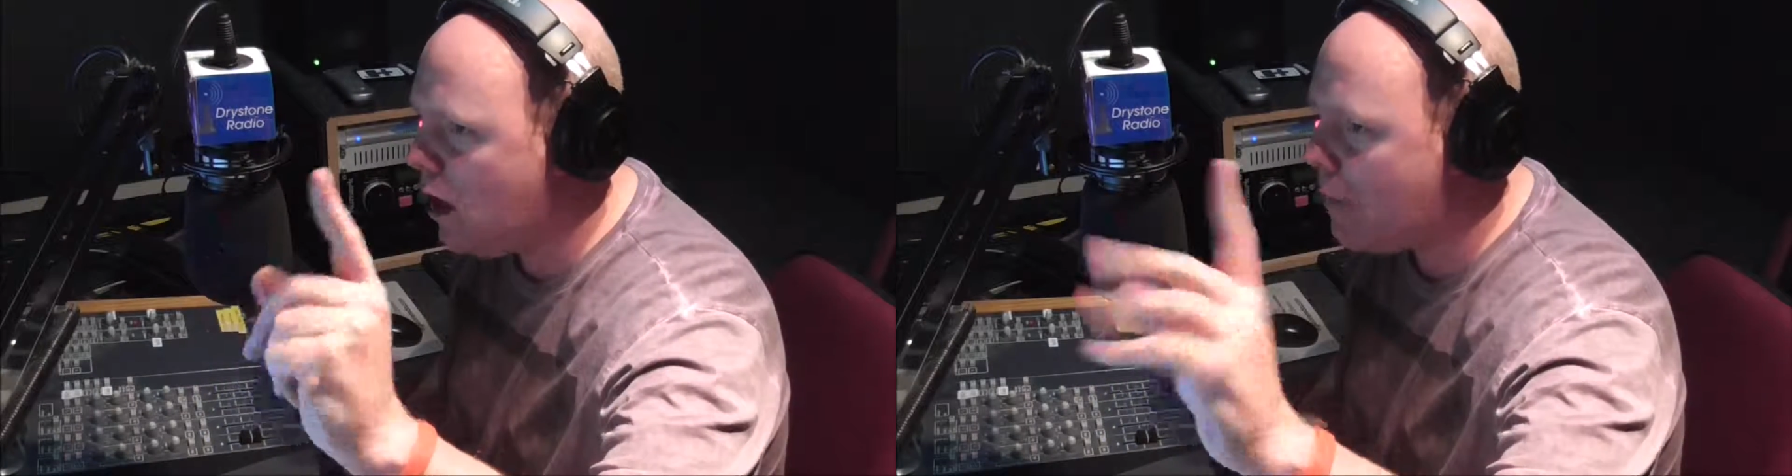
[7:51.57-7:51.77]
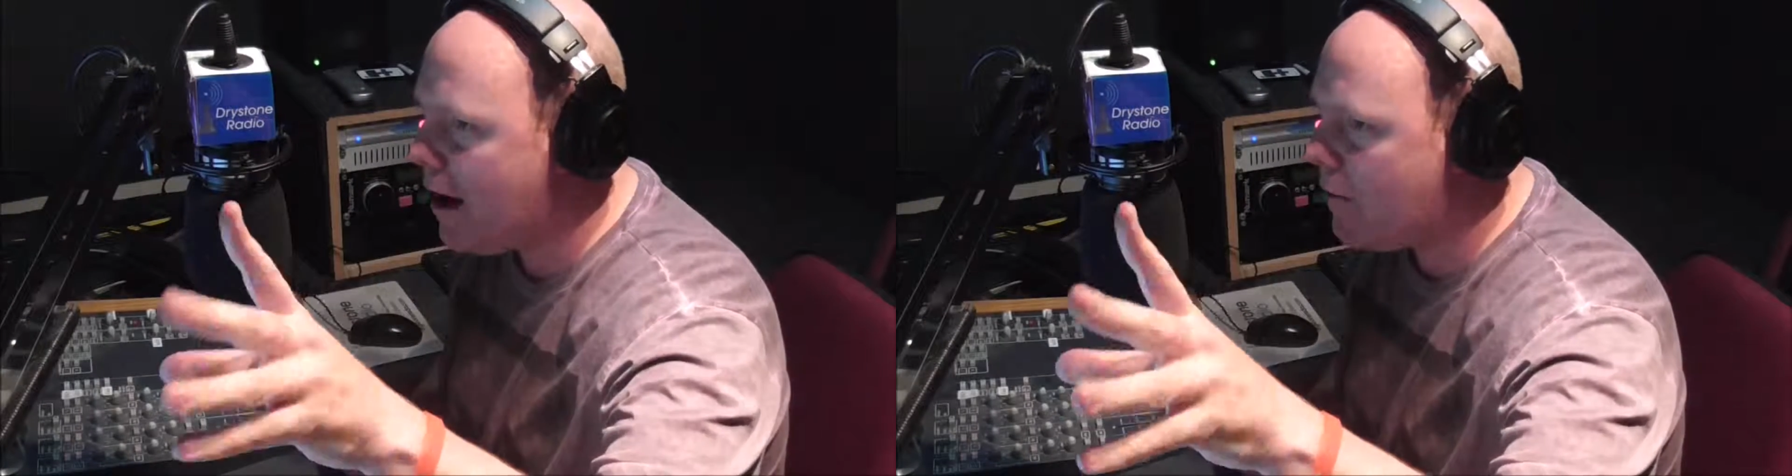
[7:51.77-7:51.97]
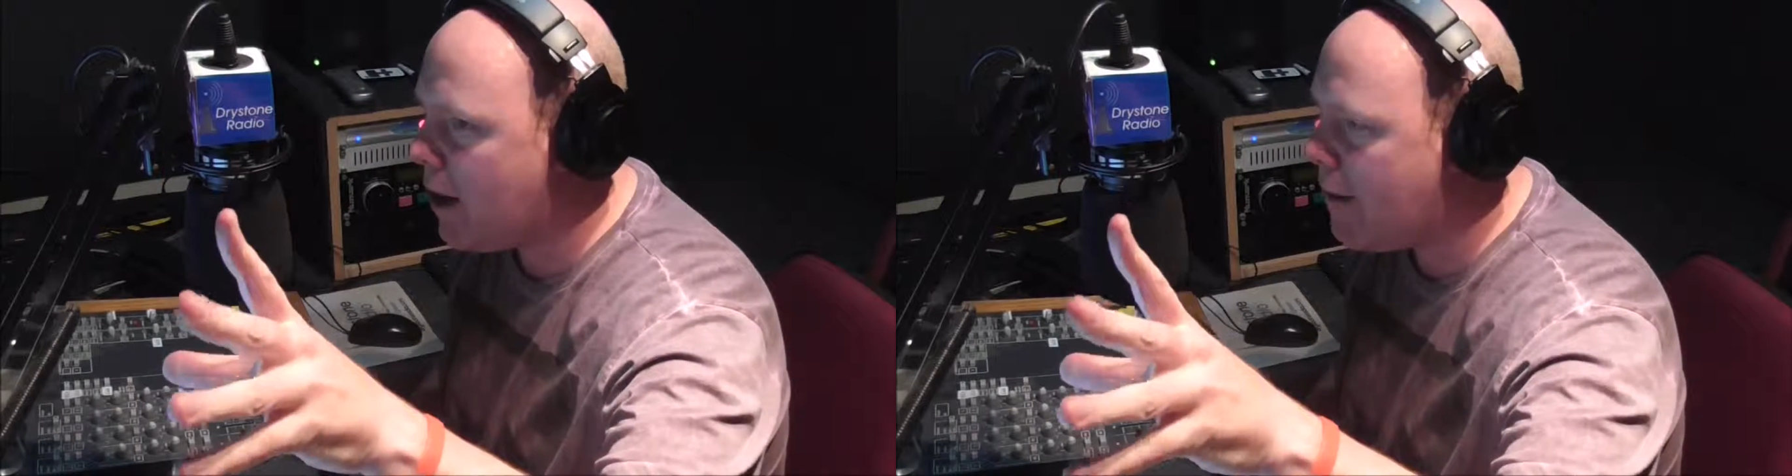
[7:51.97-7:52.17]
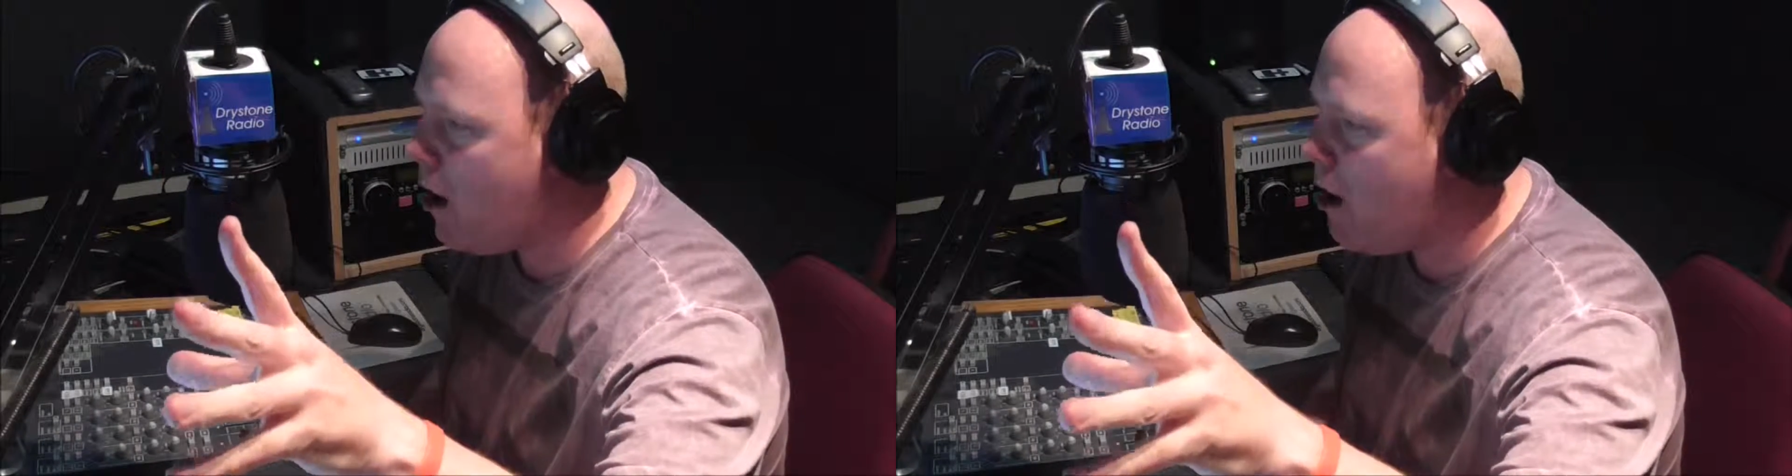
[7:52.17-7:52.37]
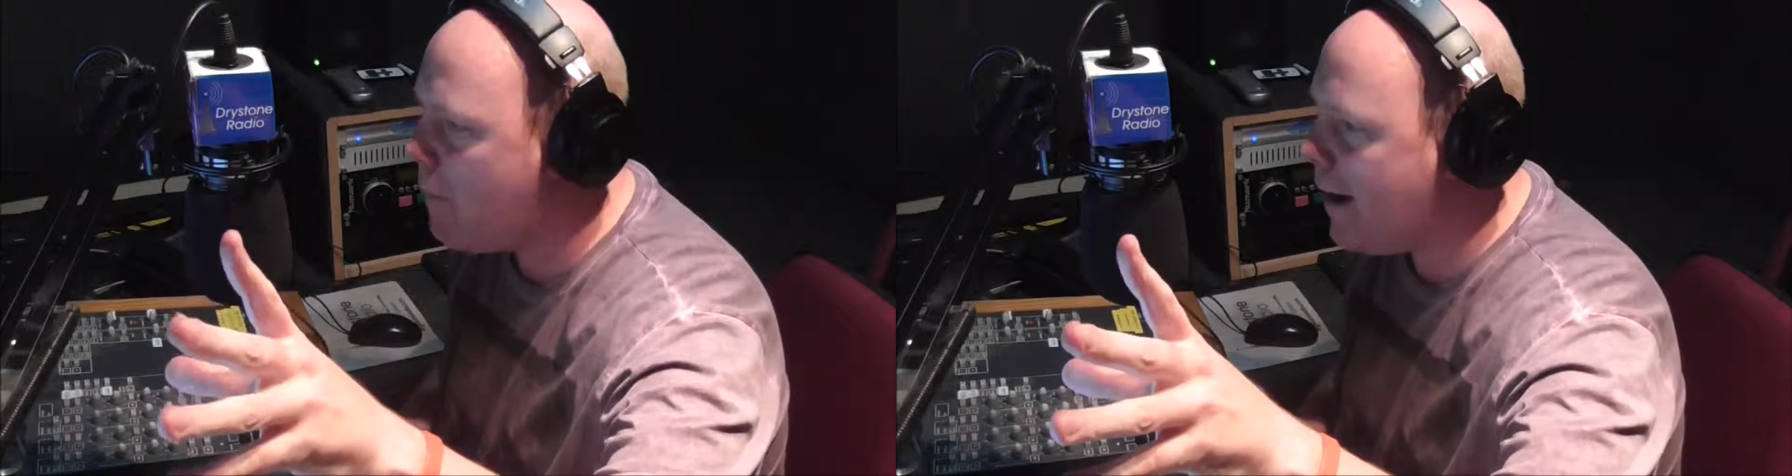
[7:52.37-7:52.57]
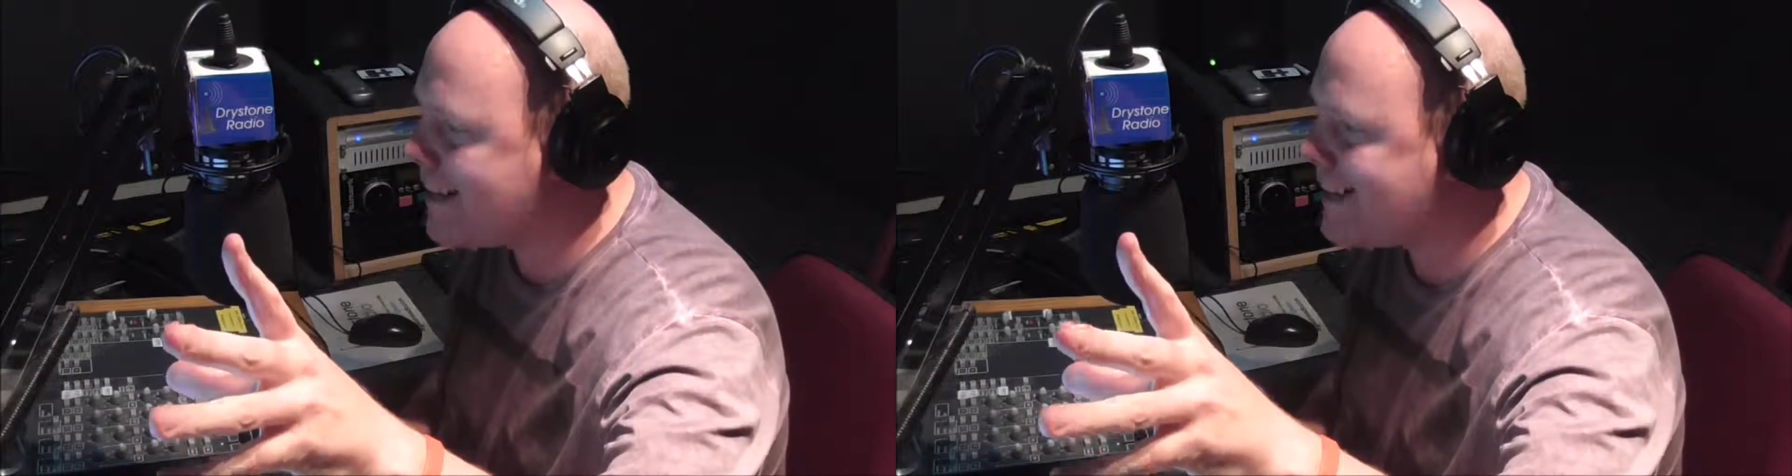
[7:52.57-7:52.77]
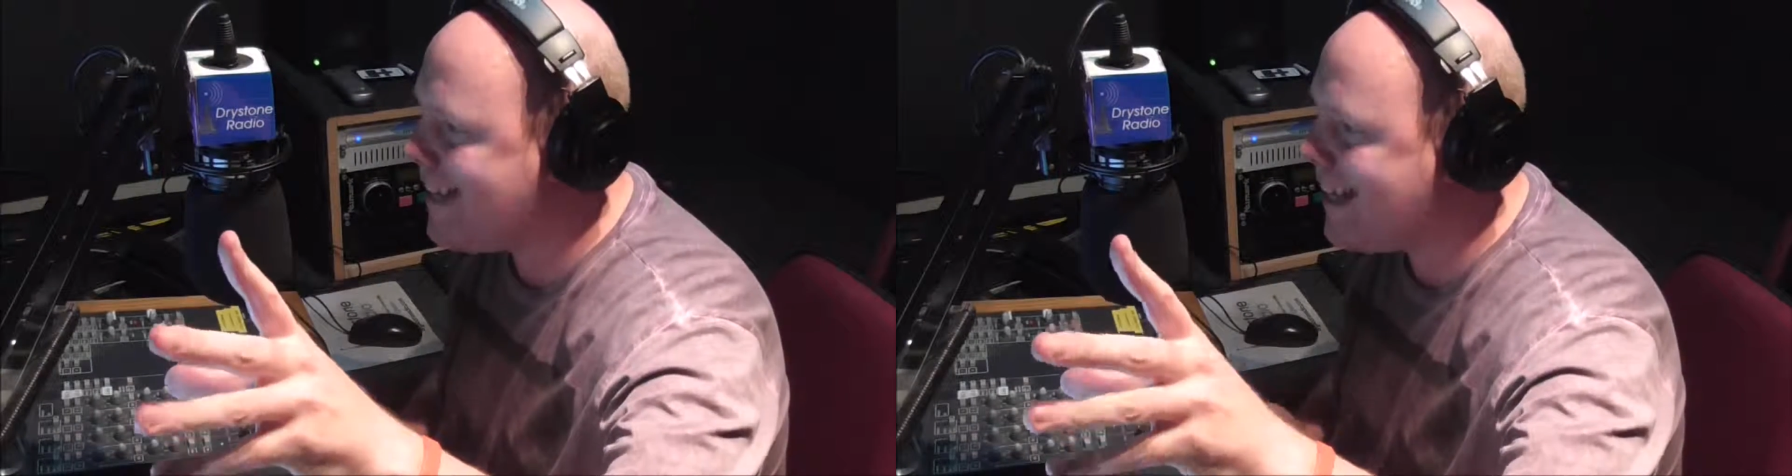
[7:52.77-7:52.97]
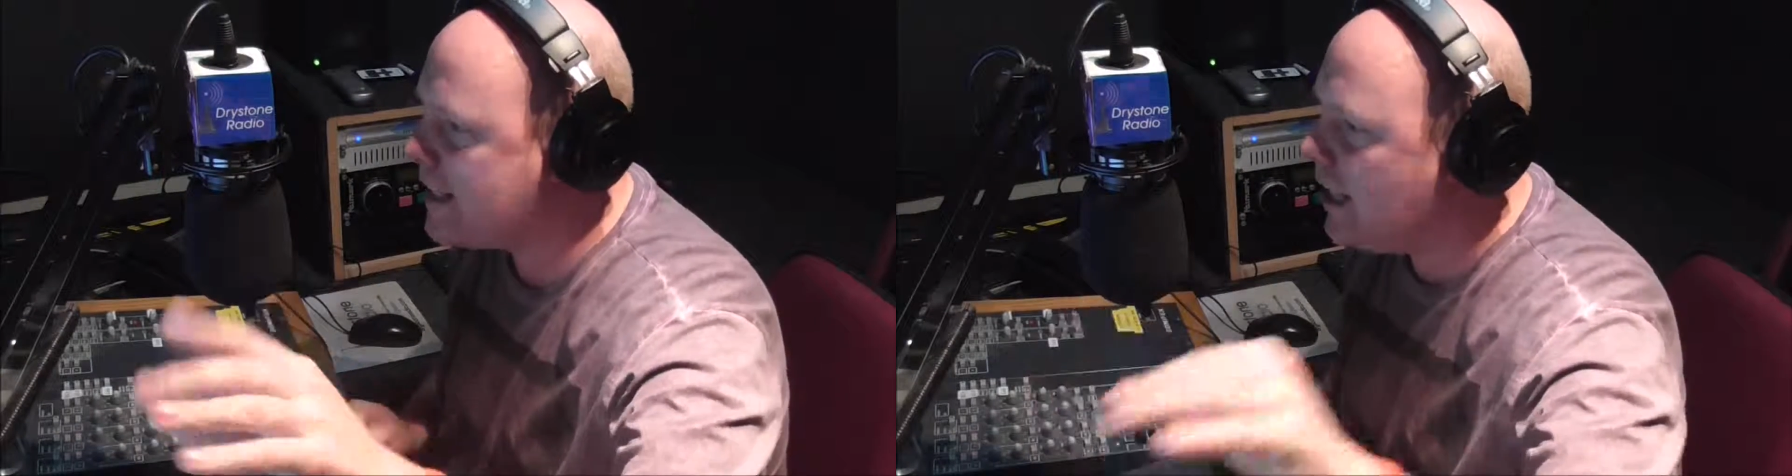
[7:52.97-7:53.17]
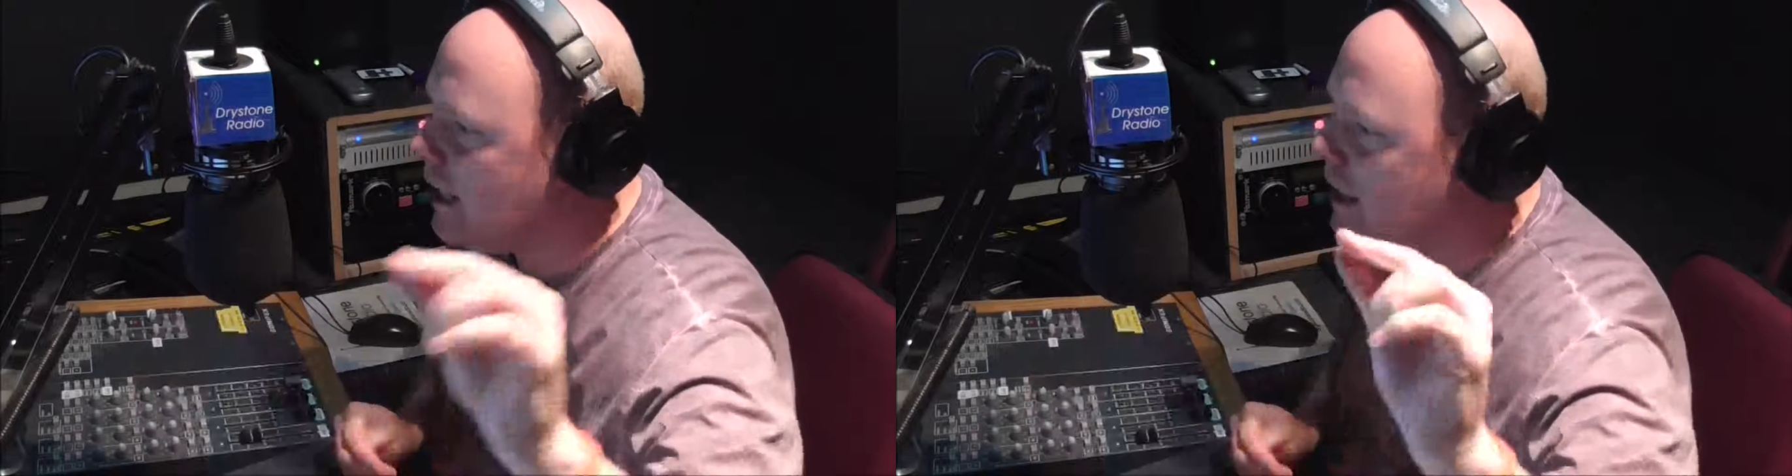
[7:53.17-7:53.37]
around about 6:30.